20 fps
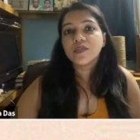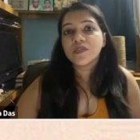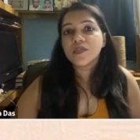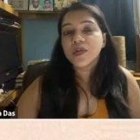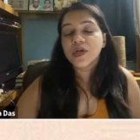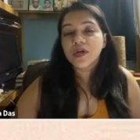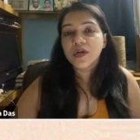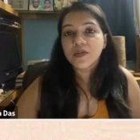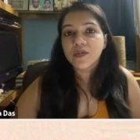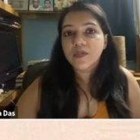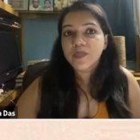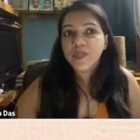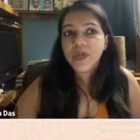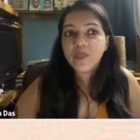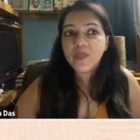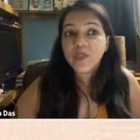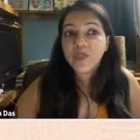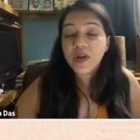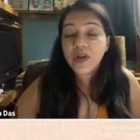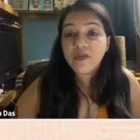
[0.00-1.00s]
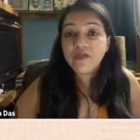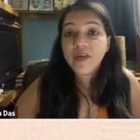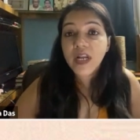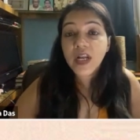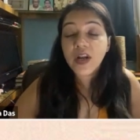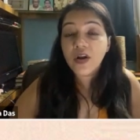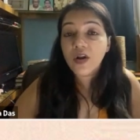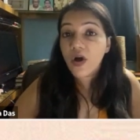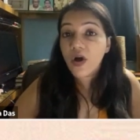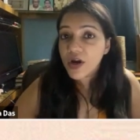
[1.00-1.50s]
uh, people will
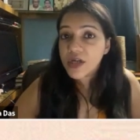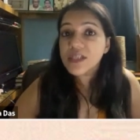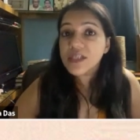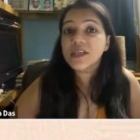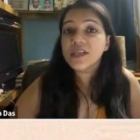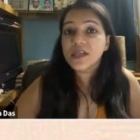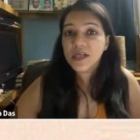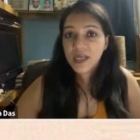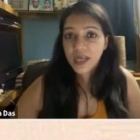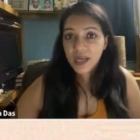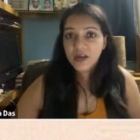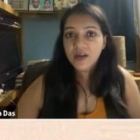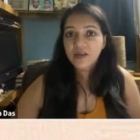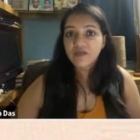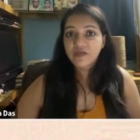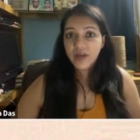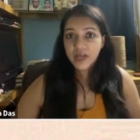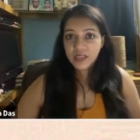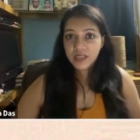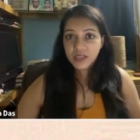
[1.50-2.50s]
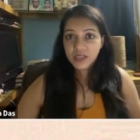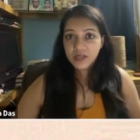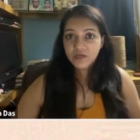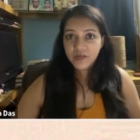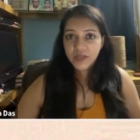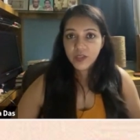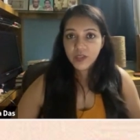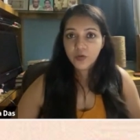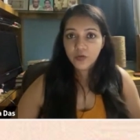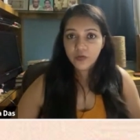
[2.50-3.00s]
not get infected
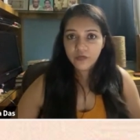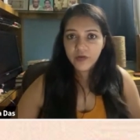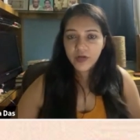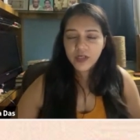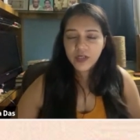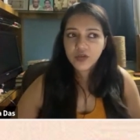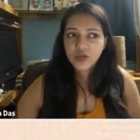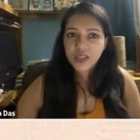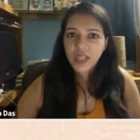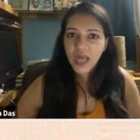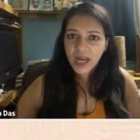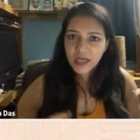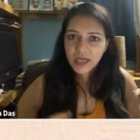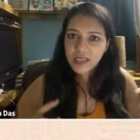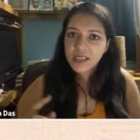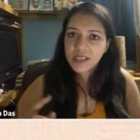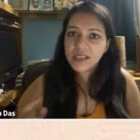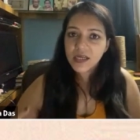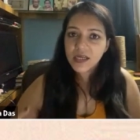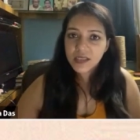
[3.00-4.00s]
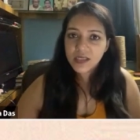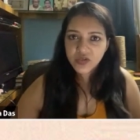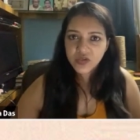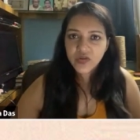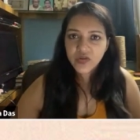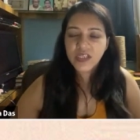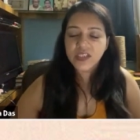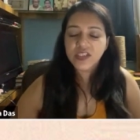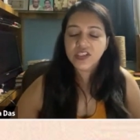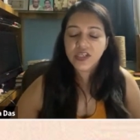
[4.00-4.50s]
with COVID. So that is a
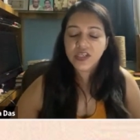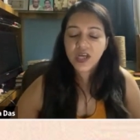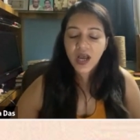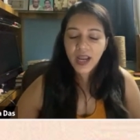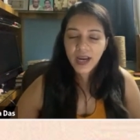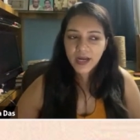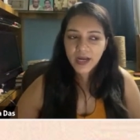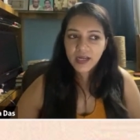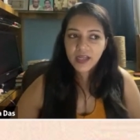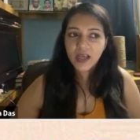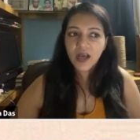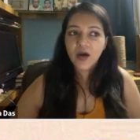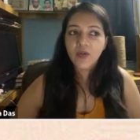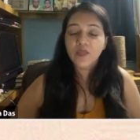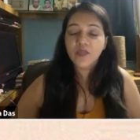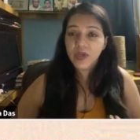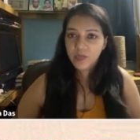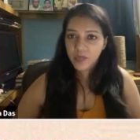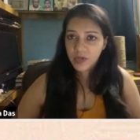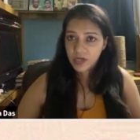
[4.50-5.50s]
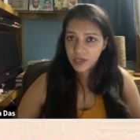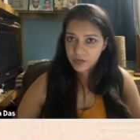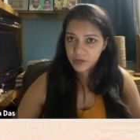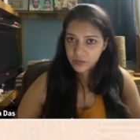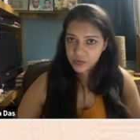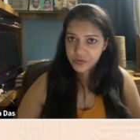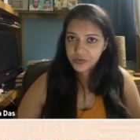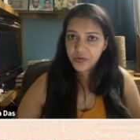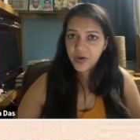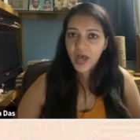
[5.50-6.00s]
strange idea people
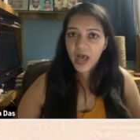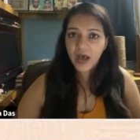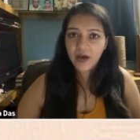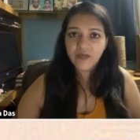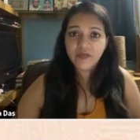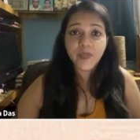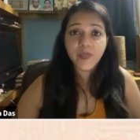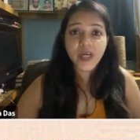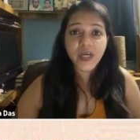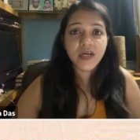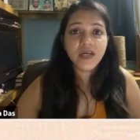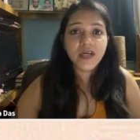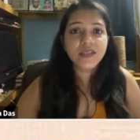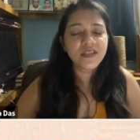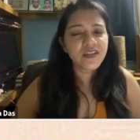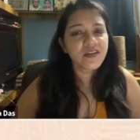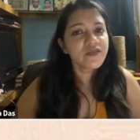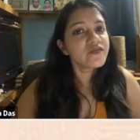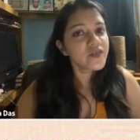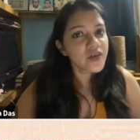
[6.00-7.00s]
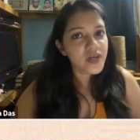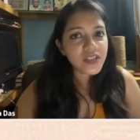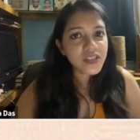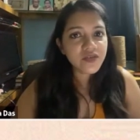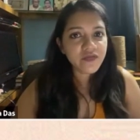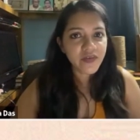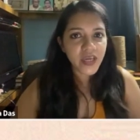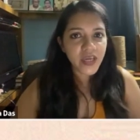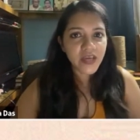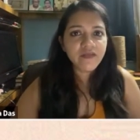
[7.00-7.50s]
used to have because in the
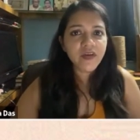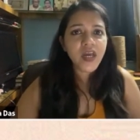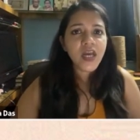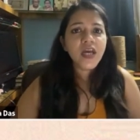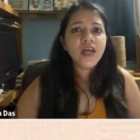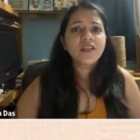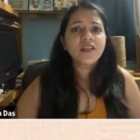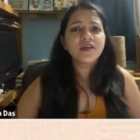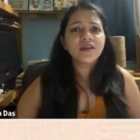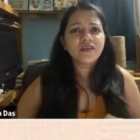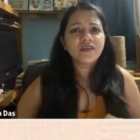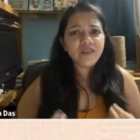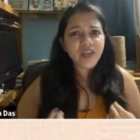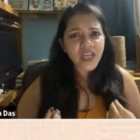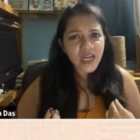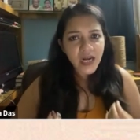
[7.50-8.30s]
first wave, there are very